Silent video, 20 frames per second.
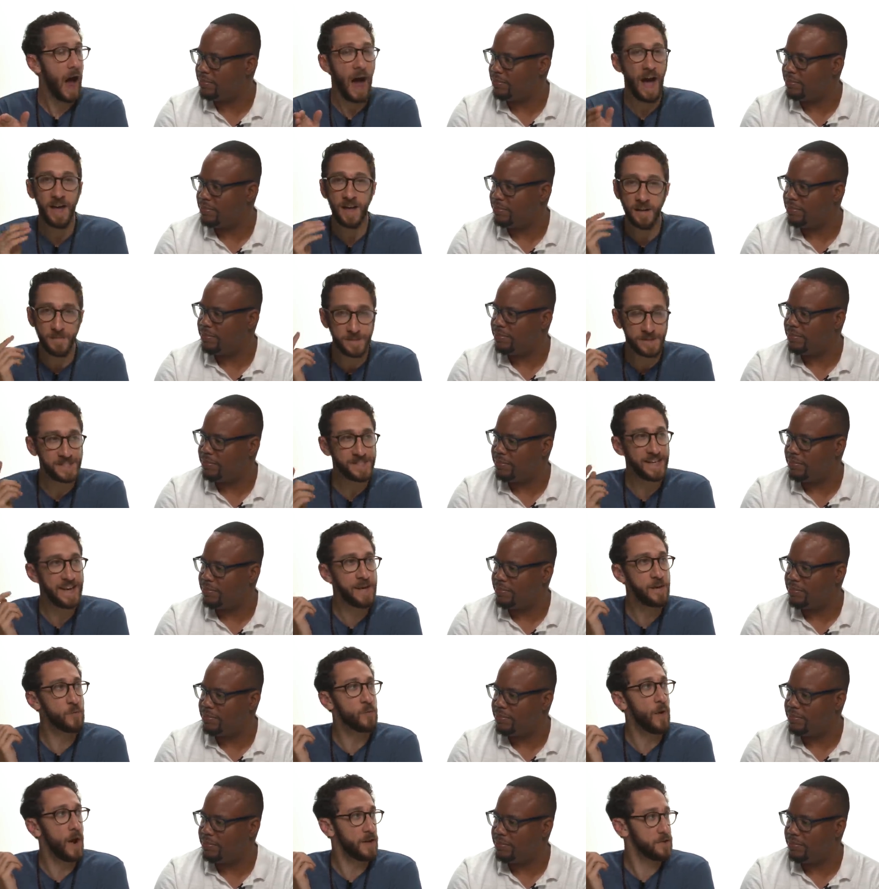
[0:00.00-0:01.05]
Speaker 1: I have
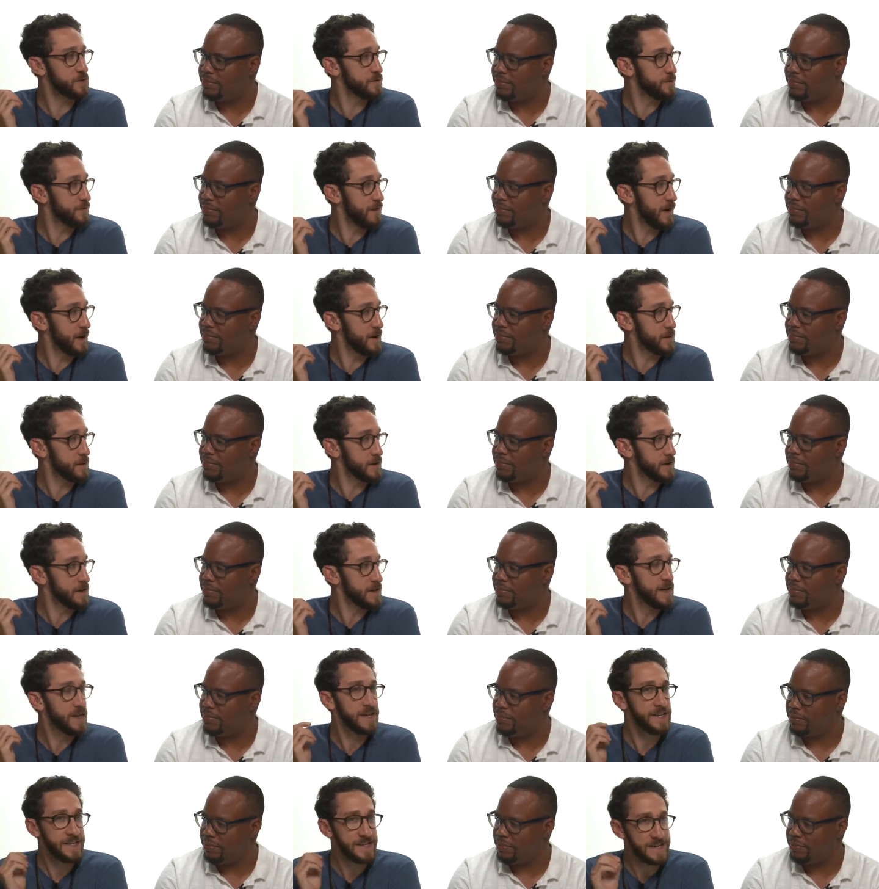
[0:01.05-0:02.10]
seen Roger Federer
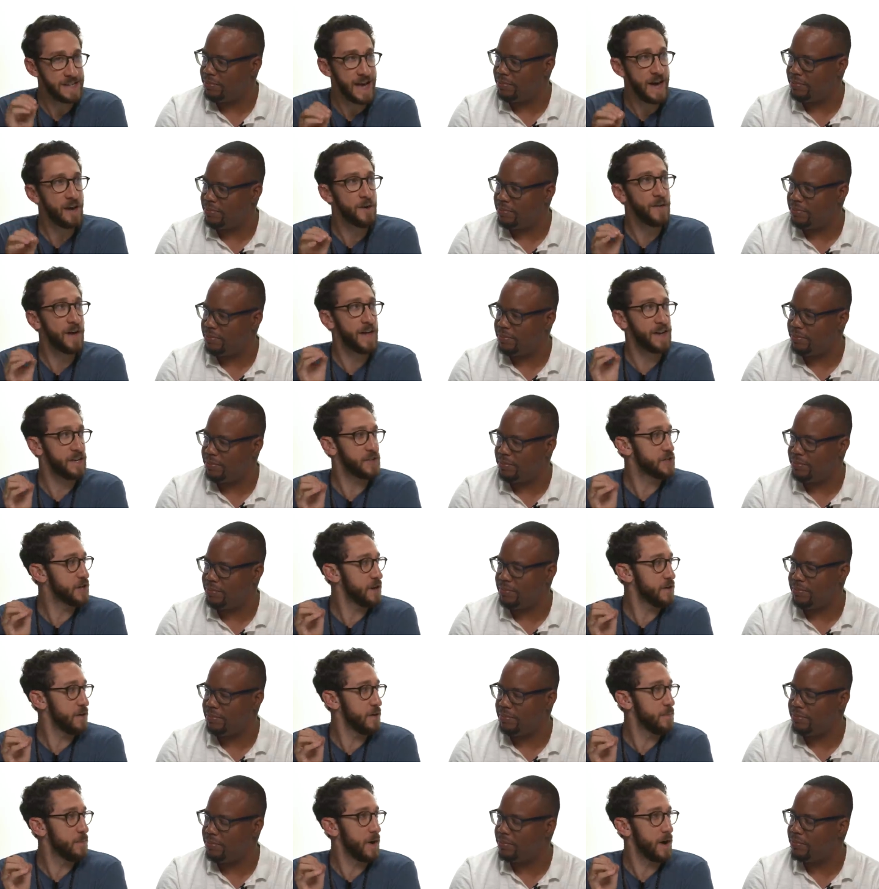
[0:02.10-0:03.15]
Yell at a
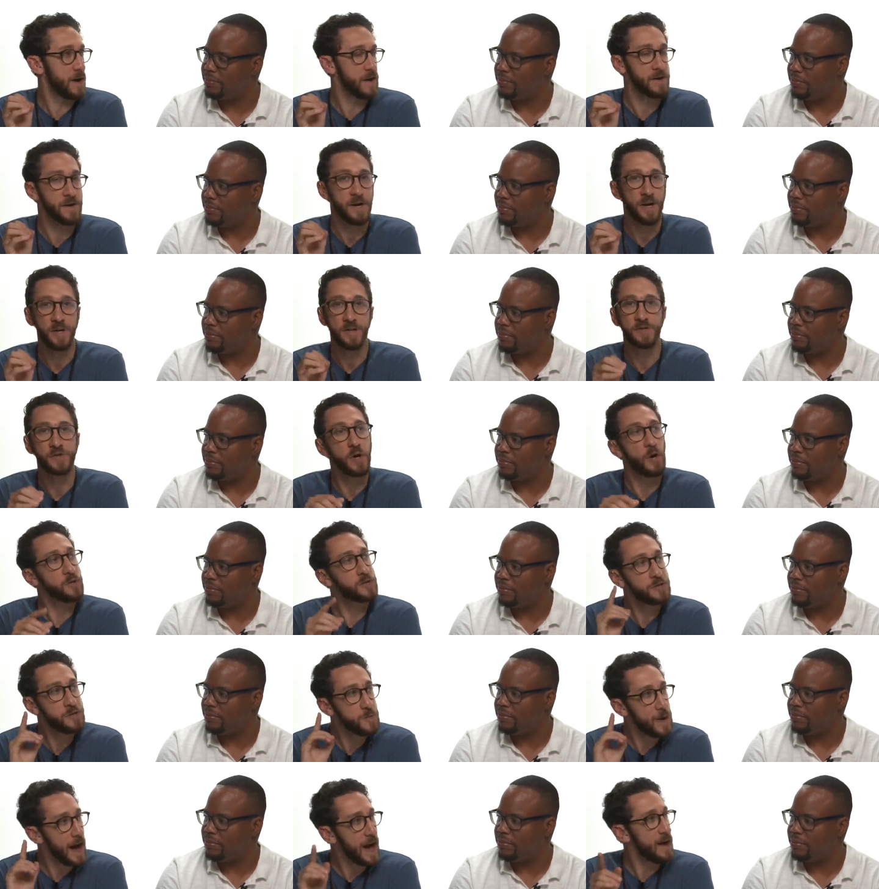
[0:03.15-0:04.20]
chair umpire.
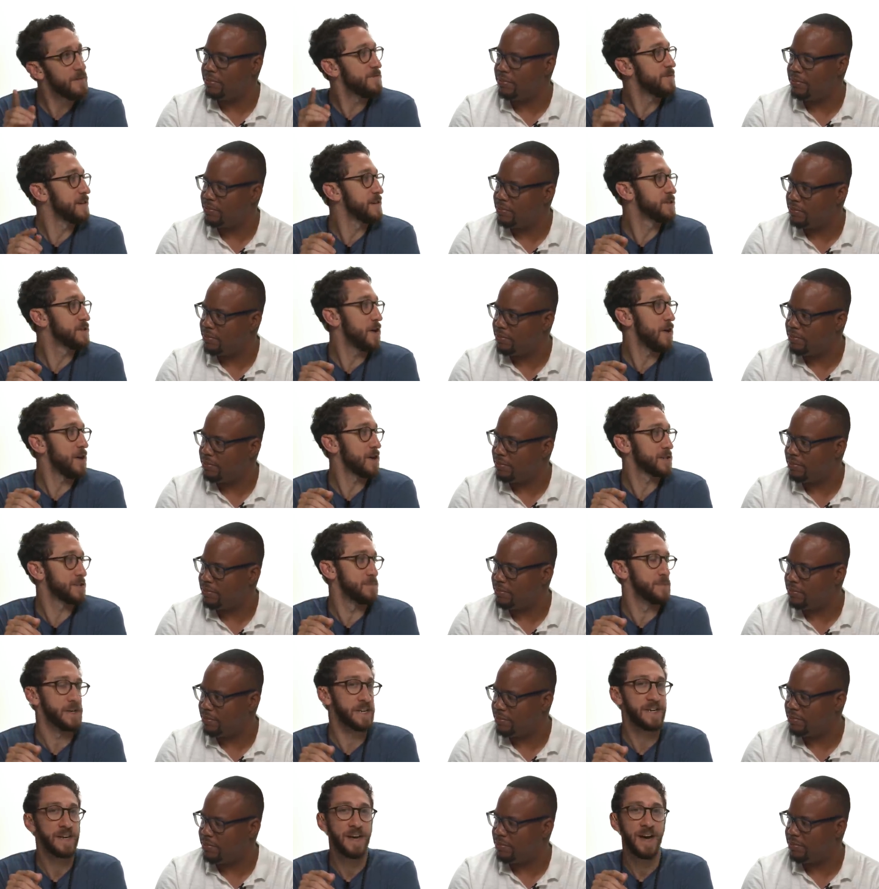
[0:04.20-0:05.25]
Don't you effing talk to
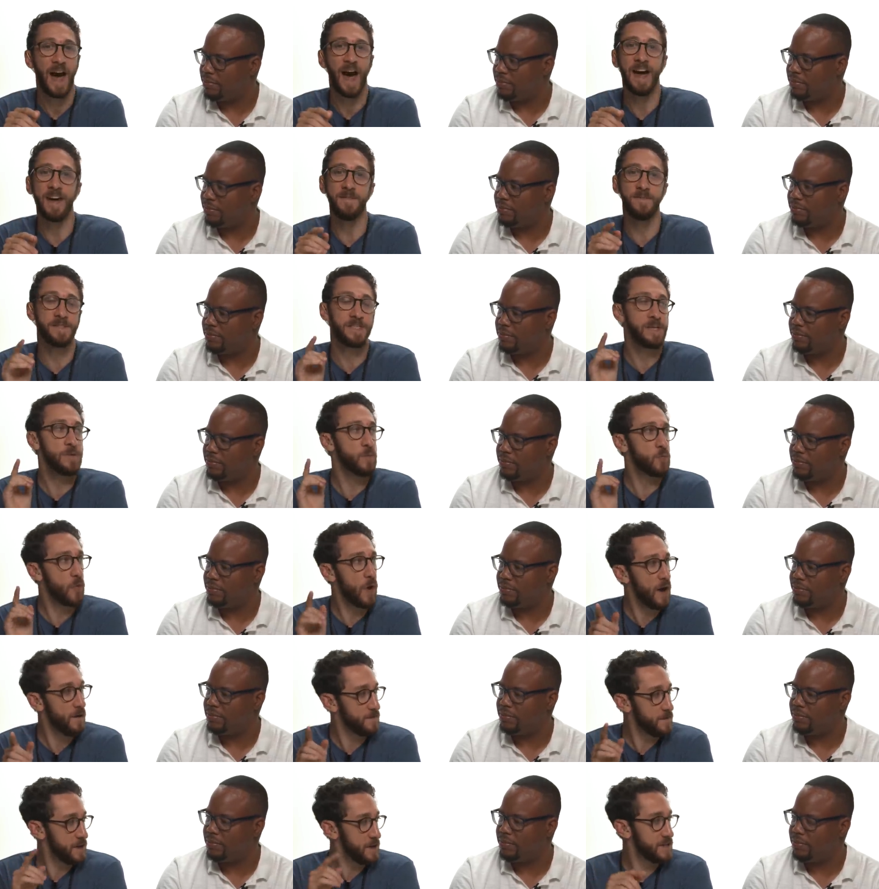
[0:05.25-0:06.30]
me. I have seen
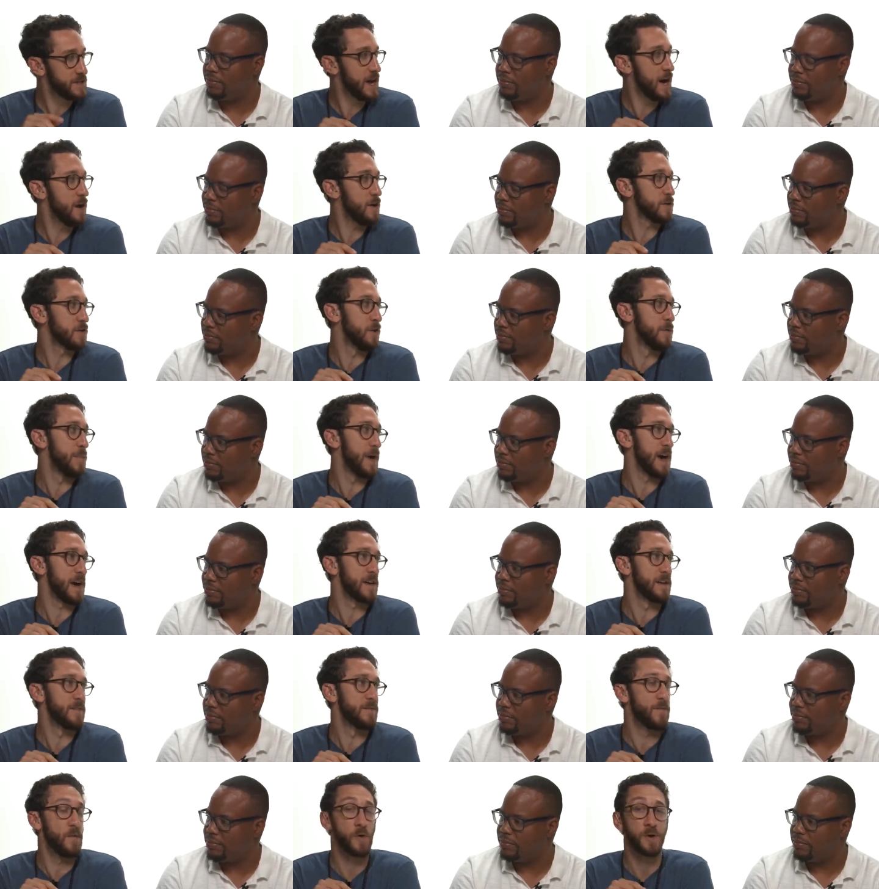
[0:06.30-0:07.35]
Rafa Nadal go
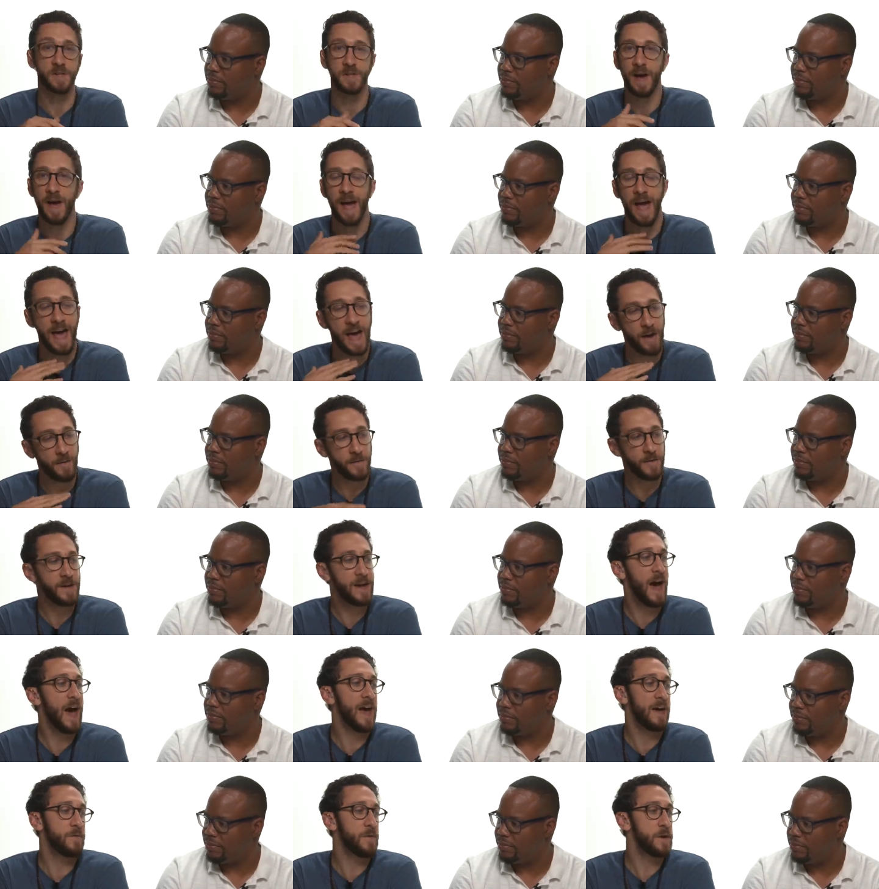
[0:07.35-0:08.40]
back and forth. Every
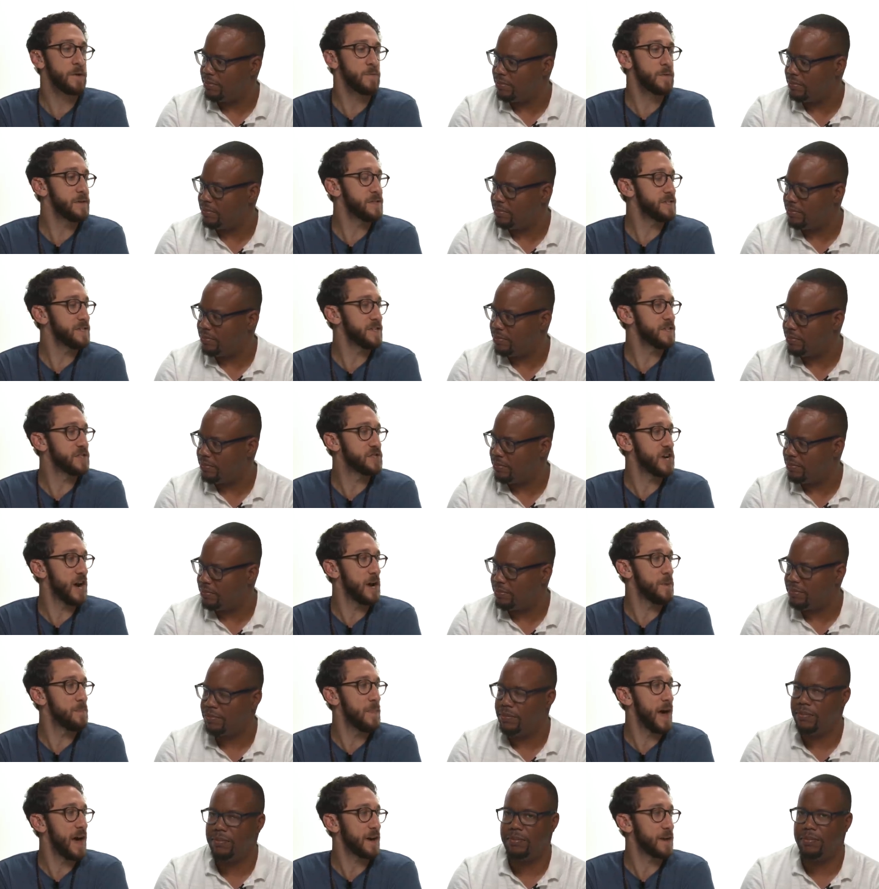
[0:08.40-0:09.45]
highlight we see of
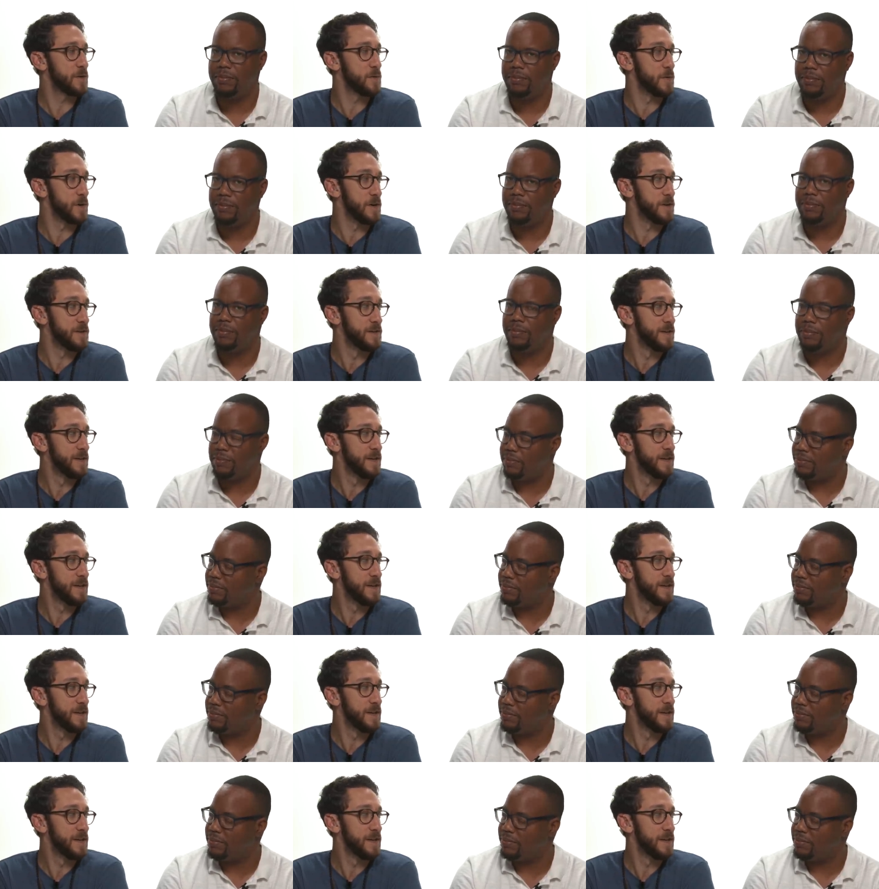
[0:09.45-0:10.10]
John McEnroe